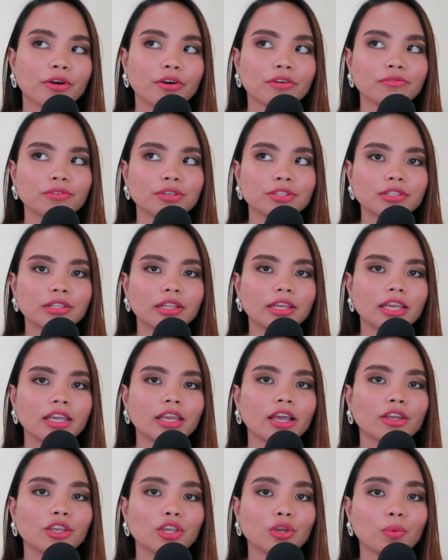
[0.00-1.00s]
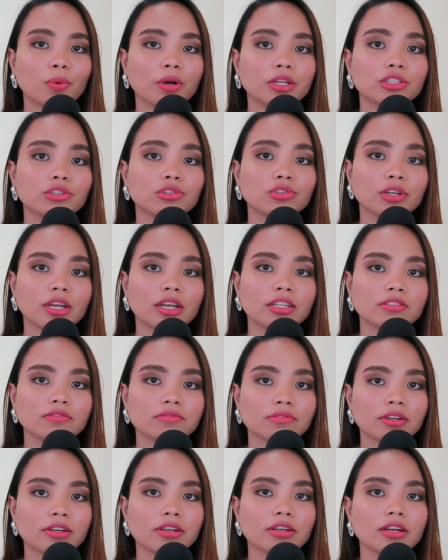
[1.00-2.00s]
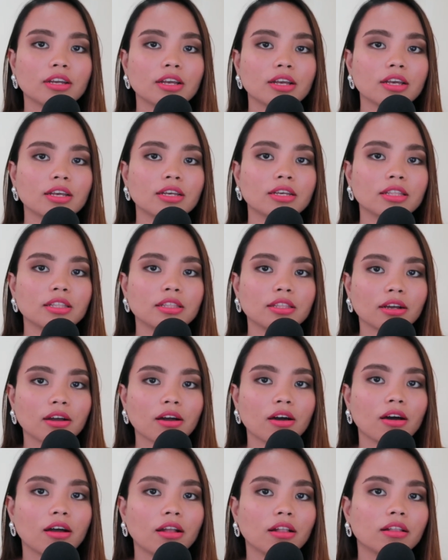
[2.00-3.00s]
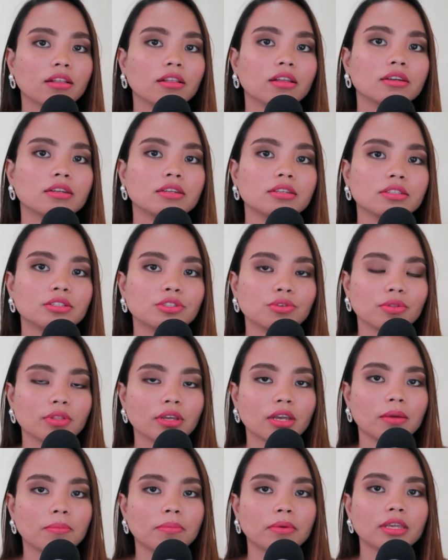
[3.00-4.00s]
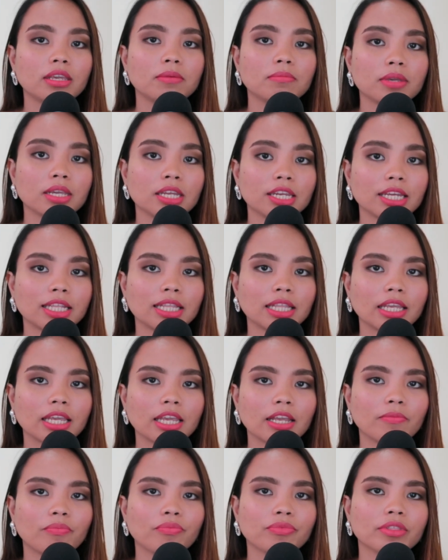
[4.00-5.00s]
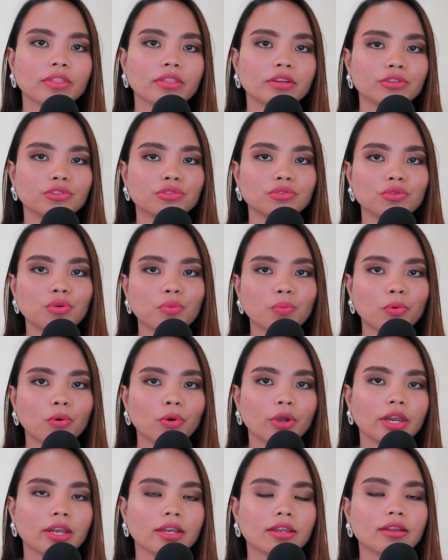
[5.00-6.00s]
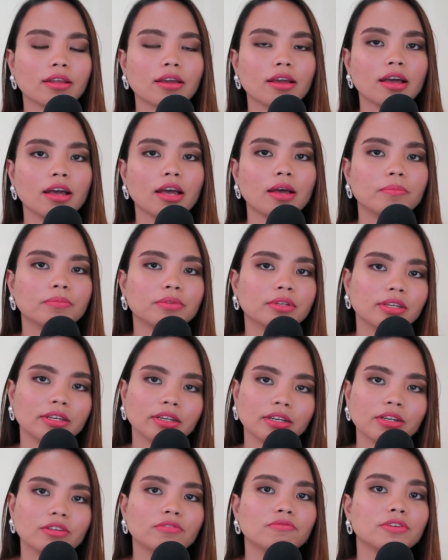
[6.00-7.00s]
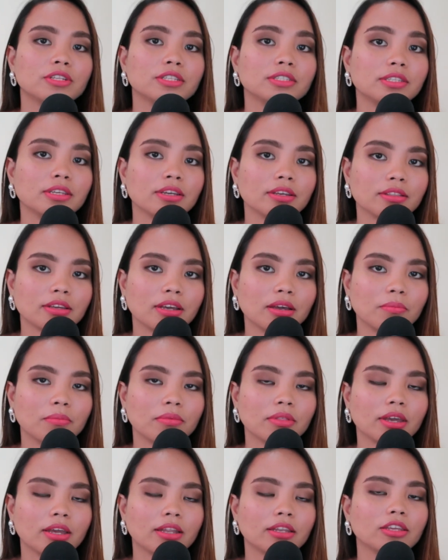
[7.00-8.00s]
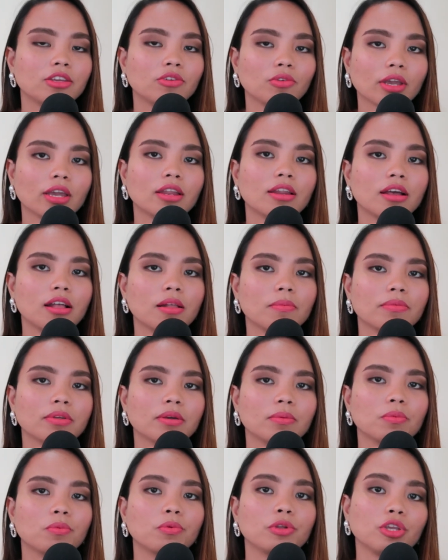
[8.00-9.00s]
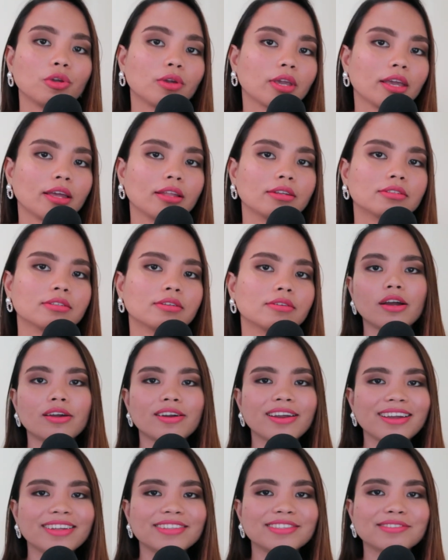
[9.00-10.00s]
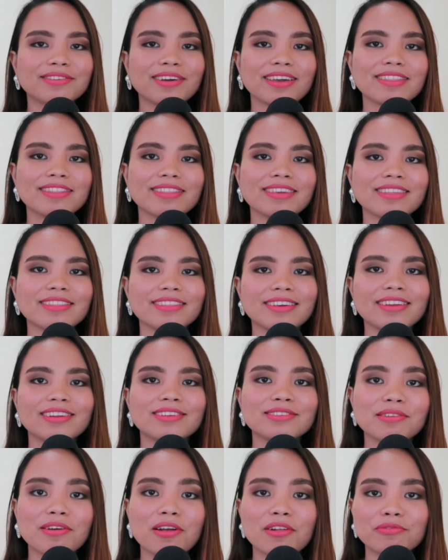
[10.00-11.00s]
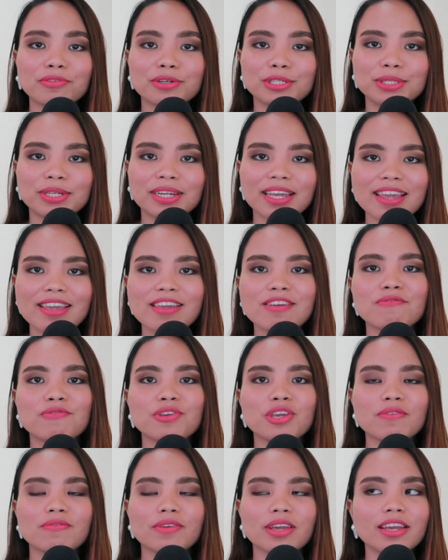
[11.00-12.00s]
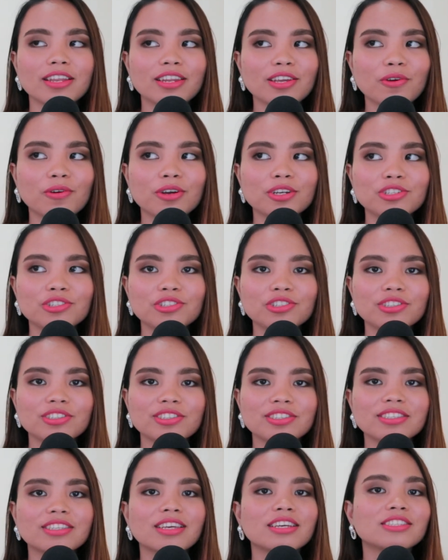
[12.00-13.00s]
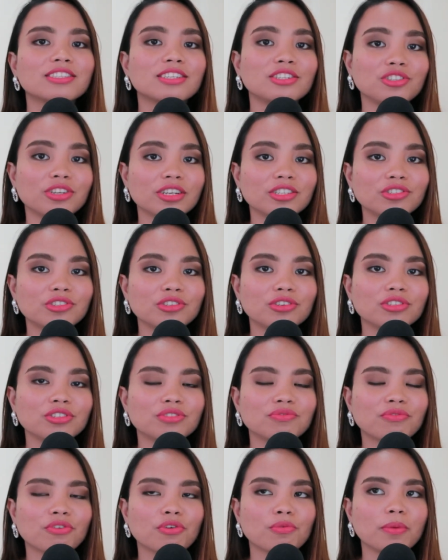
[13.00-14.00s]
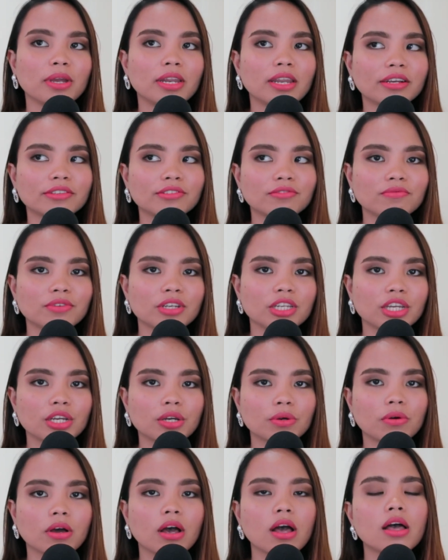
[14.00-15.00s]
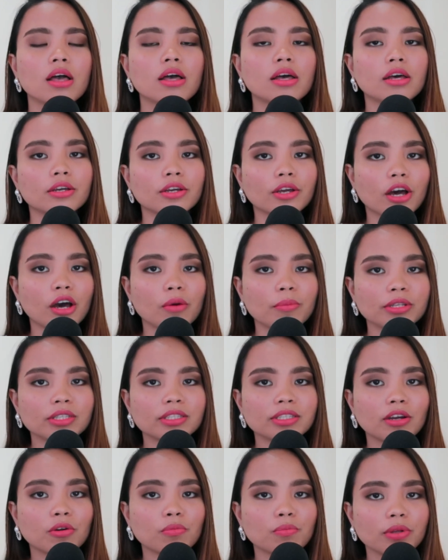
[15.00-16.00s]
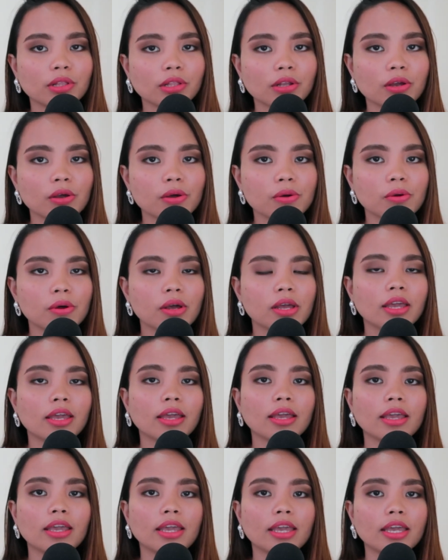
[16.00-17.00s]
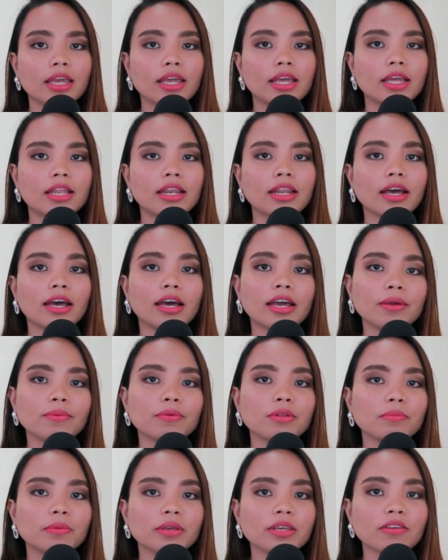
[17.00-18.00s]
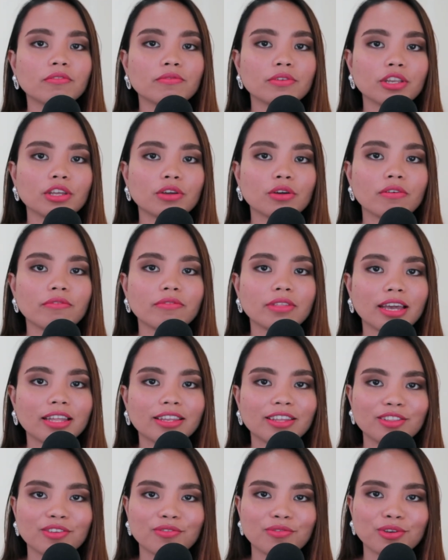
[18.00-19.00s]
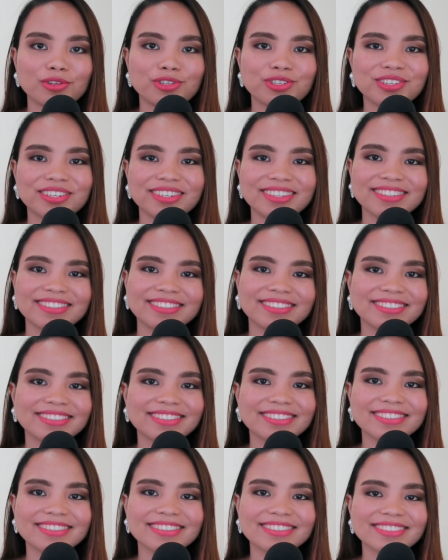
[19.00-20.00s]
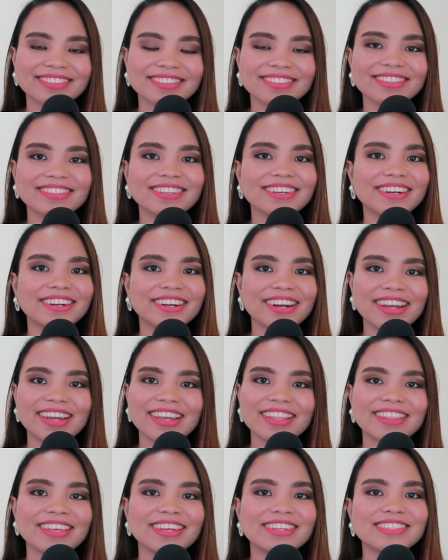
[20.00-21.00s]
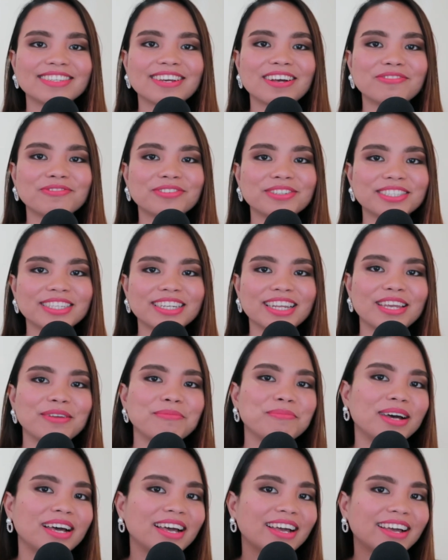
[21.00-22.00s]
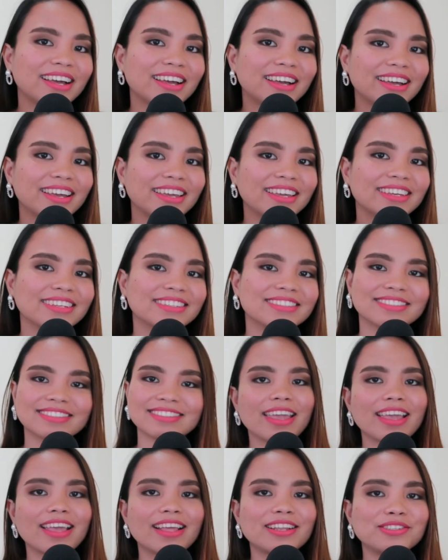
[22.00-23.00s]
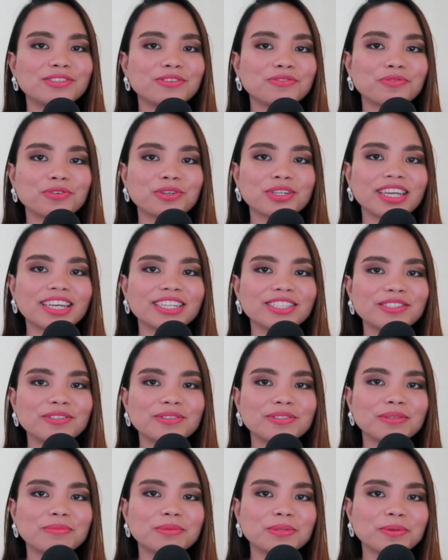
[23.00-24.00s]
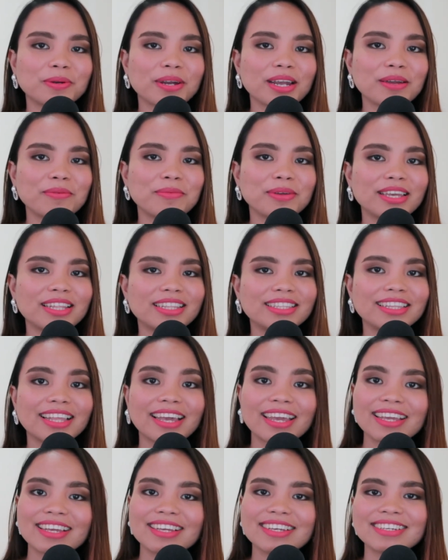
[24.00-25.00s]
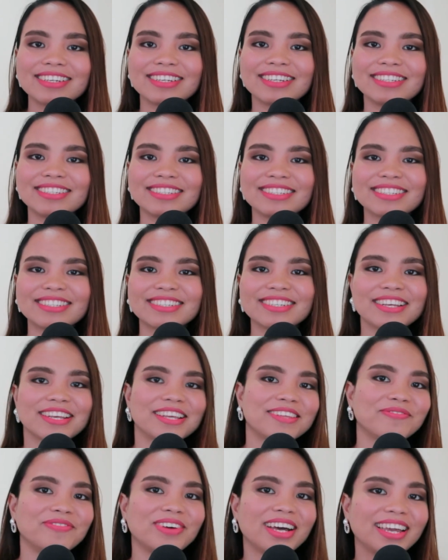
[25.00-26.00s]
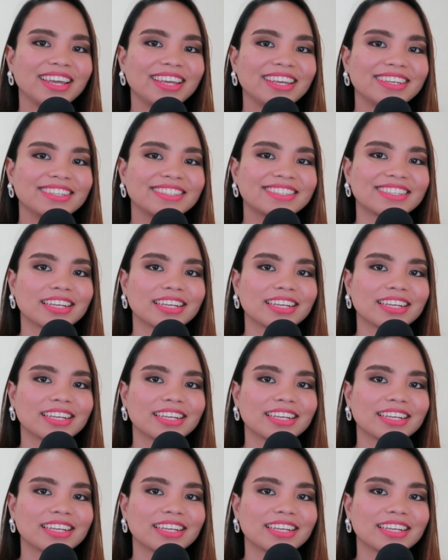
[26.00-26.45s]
Obviously, you want to transfer the call to them immediately. There's no point convincing them that you can help them when you can't. All right, so I think that is all for today. If you have any questions, suggestions for my next video, comment down below and I will make a video of that in the future. All right, that is all for today. Bye. And don't forget to subscribe and like, and bye.